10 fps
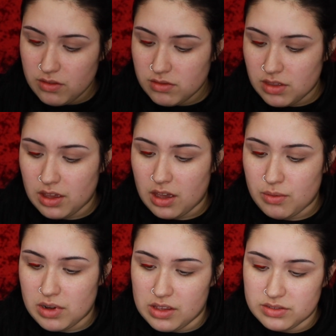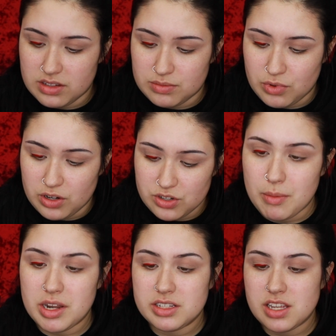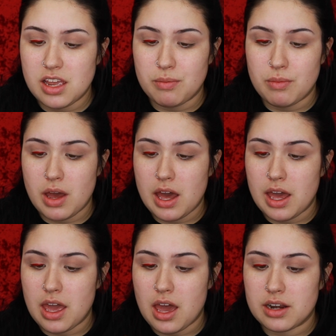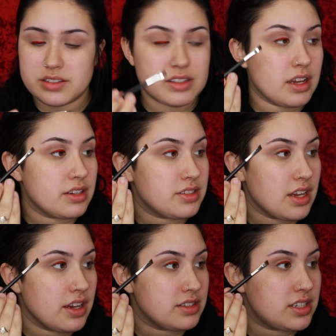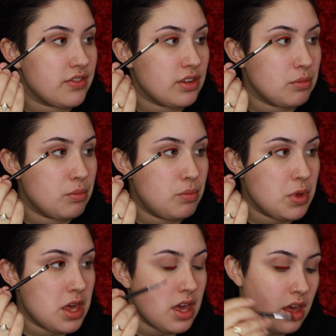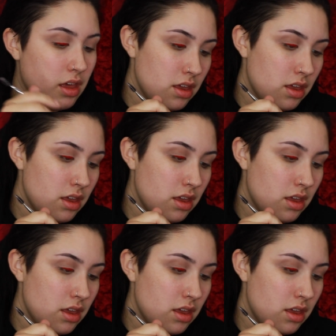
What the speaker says: I think I want to use this brush. I'm going to take my Anastasia 7B.